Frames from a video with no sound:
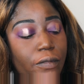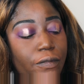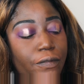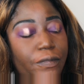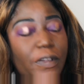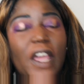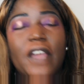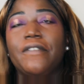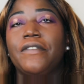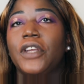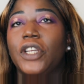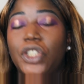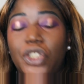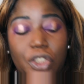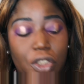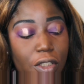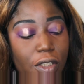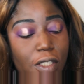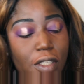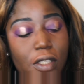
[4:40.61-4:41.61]

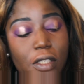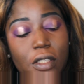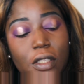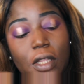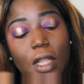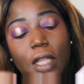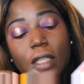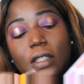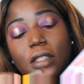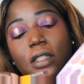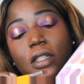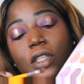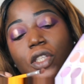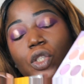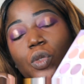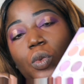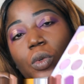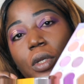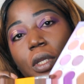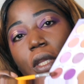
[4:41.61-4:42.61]
Vivacious, that's
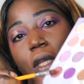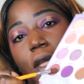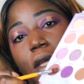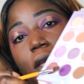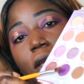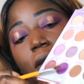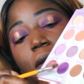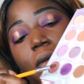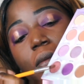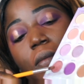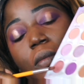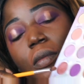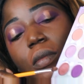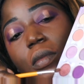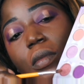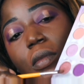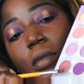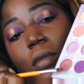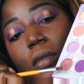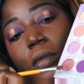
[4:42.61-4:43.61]
this one here,
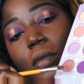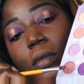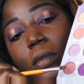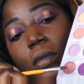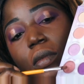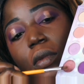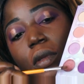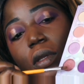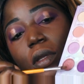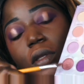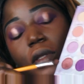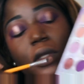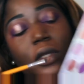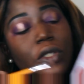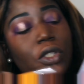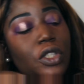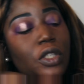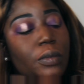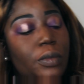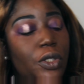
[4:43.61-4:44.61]
the
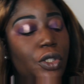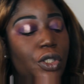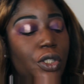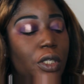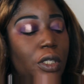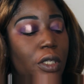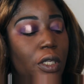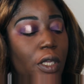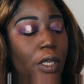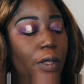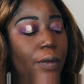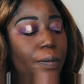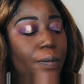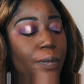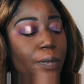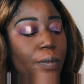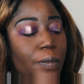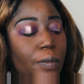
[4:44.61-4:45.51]
shimmer shade here,